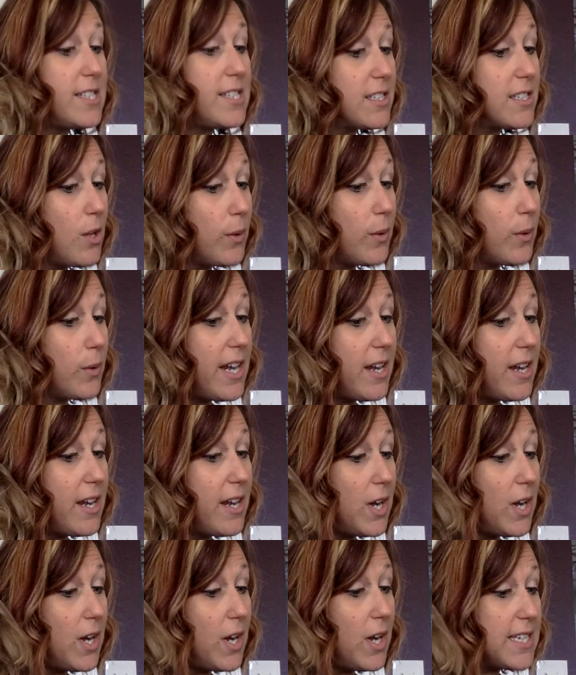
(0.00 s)
is located in
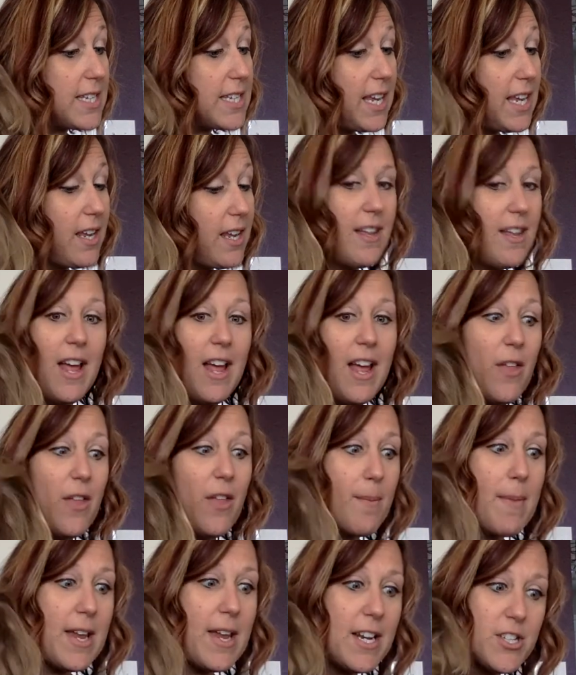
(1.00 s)
what sea? The
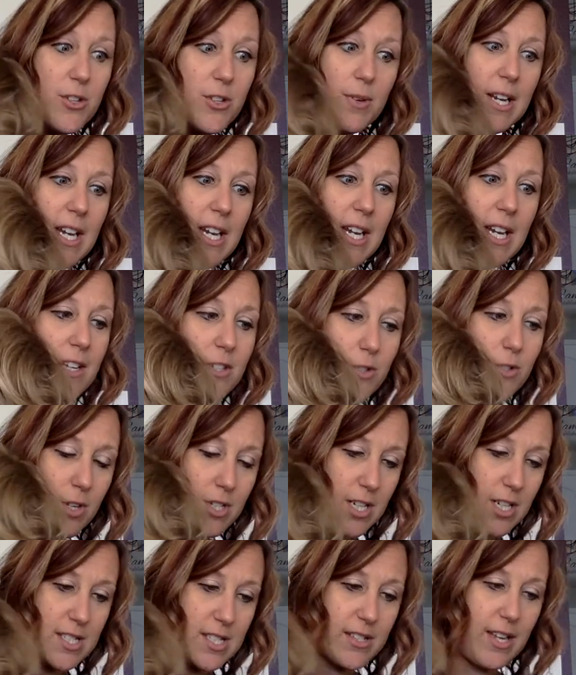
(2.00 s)
Mediterranean,
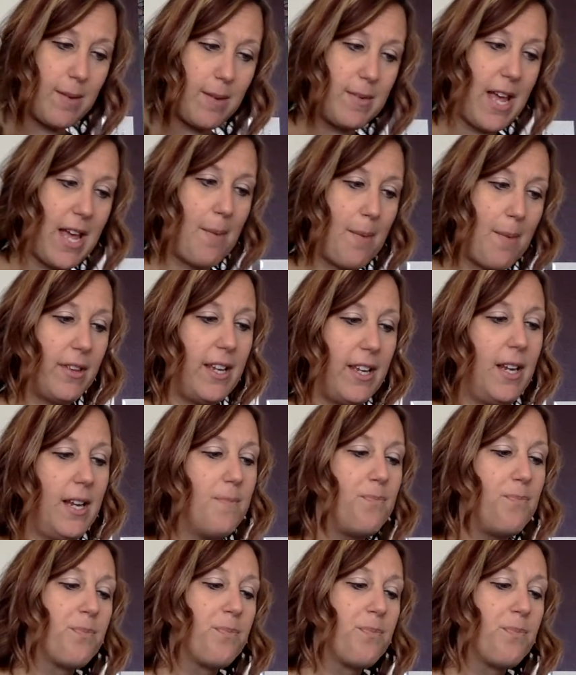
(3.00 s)
George exclaimed happily.